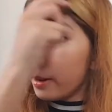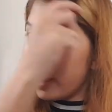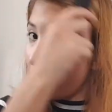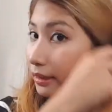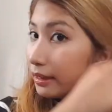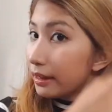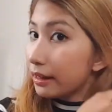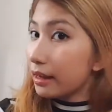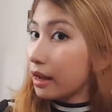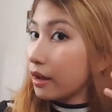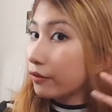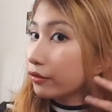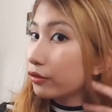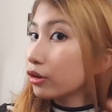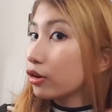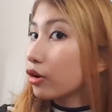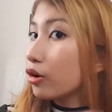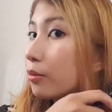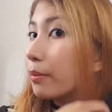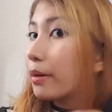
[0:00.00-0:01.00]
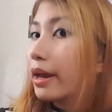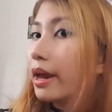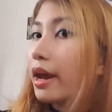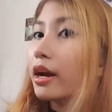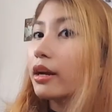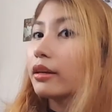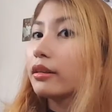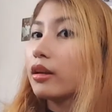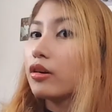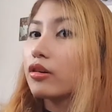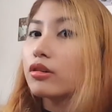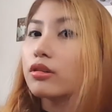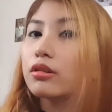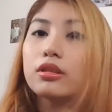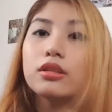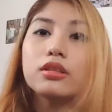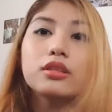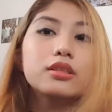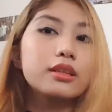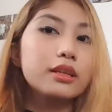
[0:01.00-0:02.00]
I think I have to comb my hair now
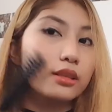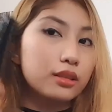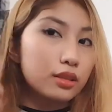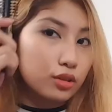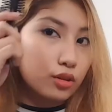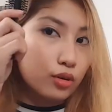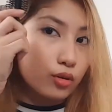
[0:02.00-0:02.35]
because it's